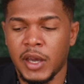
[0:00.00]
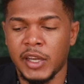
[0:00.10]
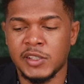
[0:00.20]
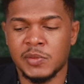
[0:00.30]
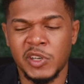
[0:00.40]

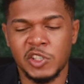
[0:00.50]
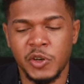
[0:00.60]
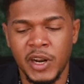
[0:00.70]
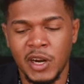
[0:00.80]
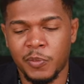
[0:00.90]
It's been
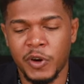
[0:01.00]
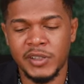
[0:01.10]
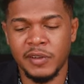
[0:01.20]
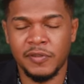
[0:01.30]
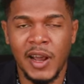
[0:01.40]
trading
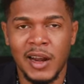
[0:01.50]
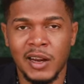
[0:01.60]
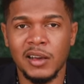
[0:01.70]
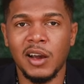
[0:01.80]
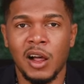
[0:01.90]
pretty
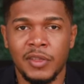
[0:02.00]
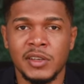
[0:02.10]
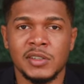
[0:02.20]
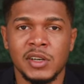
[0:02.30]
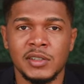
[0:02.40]
flatly, all
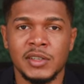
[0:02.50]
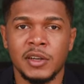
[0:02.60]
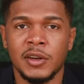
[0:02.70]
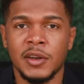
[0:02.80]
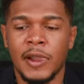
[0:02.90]
things
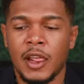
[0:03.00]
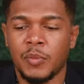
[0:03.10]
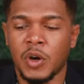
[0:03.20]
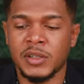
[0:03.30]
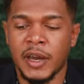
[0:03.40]
considered,
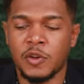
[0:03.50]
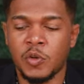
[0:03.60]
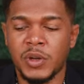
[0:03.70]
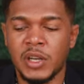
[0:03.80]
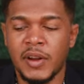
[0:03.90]
but I do
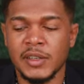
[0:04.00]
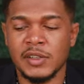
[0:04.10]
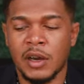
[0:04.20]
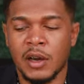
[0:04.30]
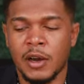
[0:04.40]
believe that's
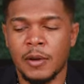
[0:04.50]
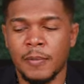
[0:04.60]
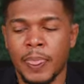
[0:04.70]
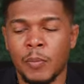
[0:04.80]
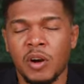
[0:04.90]

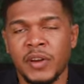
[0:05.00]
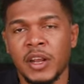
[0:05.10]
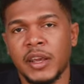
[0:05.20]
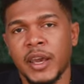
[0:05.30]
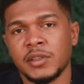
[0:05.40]
more of an
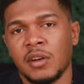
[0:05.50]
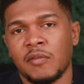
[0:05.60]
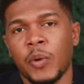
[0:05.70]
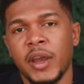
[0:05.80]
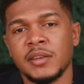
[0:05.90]
indication of
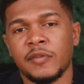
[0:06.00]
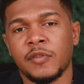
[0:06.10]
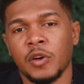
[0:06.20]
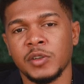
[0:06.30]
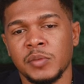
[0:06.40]
waiting
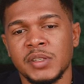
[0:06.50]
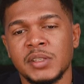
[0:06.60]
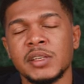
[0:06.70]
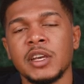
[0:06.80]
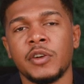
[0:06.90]
for some
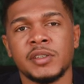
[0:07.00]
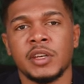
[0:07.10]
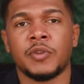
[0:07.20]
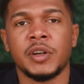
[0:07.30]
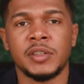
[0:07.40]
serious
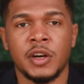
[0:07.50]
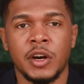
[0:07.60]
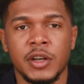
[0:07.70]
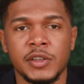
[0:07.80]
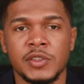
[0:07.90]
increase in
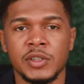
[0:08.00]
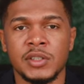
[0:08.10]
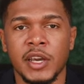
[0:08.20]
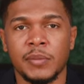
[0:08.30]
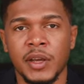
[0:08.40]
earnings to
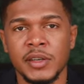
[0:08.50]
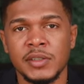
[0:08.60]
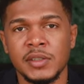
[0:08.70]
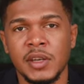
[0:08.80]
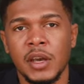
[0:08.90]
take
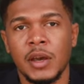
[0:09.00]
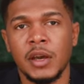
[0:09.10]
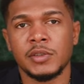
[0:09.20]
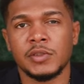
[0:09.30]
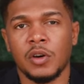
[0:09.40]
place.
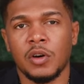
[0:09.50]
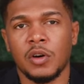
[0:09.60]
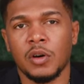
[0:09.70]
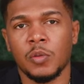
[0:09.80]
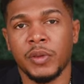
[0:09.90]

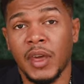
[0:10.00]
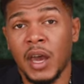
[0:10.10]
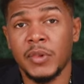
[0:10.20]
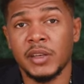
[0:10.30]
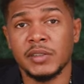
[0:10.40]
So with
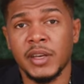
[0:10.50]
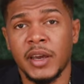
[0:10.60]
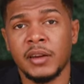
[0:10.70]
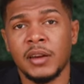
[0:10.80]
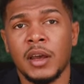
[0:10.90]
that being
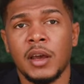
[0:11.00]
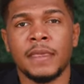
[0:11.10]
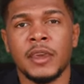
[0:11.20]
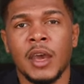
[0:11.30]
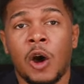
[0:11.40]
said,
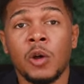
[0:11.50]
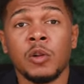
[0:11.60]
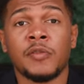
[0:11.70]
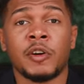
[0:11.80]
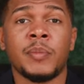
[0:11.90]
the
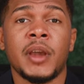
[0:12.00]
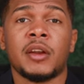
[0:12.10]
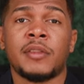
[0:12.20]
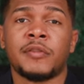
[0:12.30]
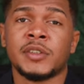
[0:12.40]
outlook for the remainder
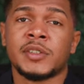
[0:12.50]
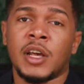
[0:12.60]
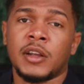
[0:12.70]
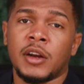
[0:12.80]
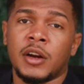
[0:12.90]
of the
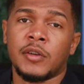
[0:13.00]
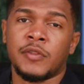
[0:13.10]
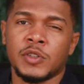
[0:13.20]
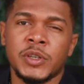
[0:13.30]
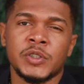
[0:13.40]
fiscal year
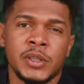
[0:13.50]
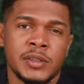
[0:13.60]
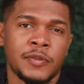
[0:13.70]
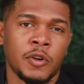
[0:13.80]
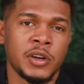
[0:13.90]
for
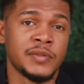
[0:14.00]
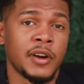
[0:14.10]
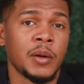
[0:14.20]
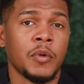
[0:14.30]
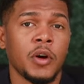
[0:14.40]
2024 is
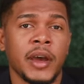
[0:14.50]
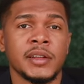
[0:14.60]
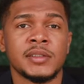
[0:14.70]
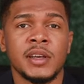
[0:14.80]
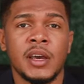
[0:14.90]
very
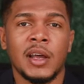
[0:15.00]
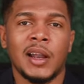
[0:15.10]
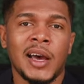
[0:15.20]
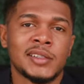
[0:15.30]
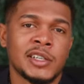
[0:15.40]
buoyant.
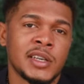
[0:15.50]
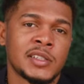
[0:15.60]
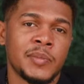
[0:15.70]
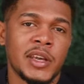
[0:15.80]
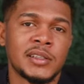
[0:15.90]
Last year, it's
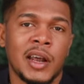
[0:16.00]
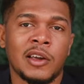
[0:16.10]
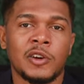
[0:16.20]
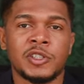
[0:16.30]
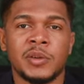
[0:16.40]
estimated that the
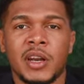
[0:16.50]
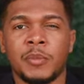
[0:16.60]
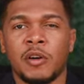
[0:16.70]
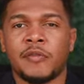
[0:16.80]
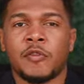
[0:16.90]
country made
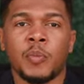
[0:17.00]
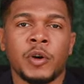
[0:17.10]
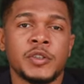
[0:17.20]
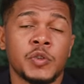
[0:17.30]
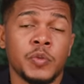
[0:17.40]
about
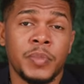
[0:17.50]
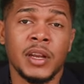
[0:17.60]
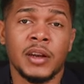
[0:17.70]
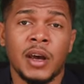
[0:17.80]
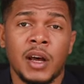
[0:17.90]
$4.2
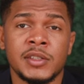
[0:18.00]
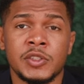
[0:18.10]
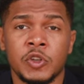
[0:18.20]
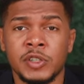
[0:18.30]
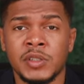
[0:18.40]
billion in
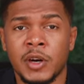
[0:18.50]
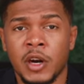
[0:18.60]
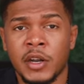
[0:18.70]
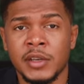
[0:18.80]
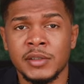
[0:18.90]
tourism
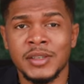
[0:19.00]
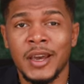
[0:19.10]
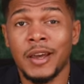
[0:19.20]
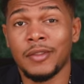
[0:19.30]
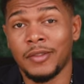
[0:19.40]
earnings.
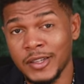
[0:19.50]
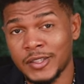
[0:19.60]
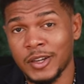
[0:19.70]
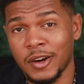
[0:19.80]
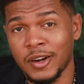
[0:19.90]

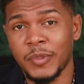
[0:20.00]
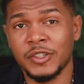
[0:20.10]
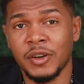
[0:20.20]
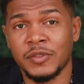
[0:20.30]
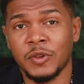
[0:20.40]
This year, the
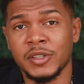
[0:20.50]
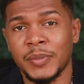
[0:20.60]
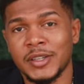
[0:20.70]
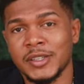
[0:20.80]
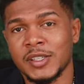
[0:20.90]
Ministry of Tourism
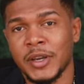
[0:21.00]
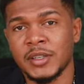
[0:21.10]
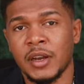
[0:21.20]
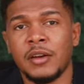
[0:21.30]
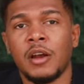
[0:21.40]
anticipates
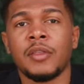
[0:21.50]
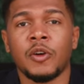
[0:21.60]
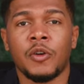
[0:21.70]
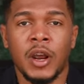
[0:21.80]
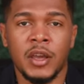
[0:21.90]
another
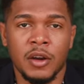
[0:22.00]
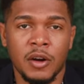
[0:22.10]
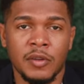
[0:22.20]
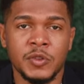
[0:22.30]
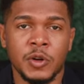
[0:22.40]
great year
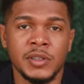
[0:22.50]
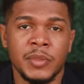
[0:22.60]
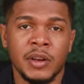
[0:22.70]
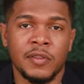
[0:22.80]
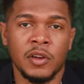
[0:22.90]
of tourism
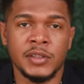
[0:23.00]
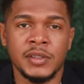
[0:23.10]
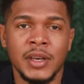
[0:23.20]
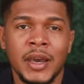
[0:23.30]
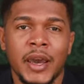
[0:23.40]
influx,
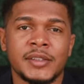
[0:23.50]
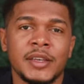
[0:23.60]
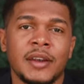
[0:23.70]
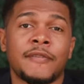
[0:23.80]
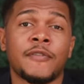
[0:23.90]

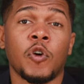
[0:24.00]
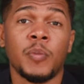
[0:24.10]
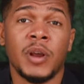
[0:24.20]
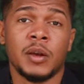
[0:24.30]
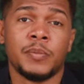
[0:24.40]
exceeding 4
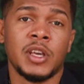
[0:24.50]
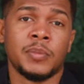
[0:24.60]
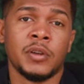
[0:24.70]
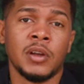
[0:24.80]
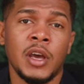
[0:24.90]
million
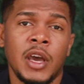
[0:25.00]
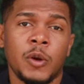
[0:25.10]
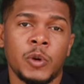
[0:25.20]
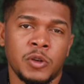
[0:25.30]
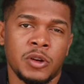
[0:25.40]
people,
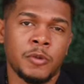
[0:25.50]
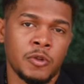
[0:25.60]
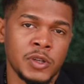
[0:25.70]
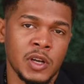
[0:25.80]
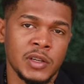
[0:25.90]
which would
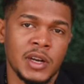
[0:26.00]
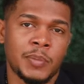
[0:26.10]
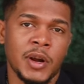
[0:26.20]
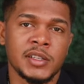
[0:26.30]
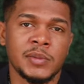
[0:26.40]
result in
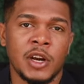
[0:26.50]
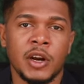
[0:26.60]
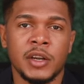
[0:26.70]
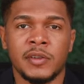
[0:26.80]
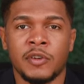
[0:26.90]
approximate
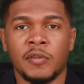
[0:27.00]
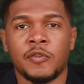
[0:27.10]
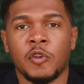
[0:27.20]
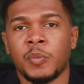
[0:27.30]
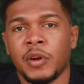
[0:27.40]
earnings around
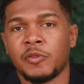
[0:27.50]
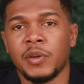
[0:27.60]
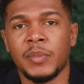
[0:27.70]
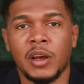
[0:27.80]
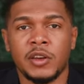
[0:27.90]

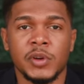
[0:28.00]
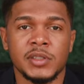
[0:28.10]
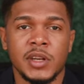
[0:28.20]
$4.3 billion.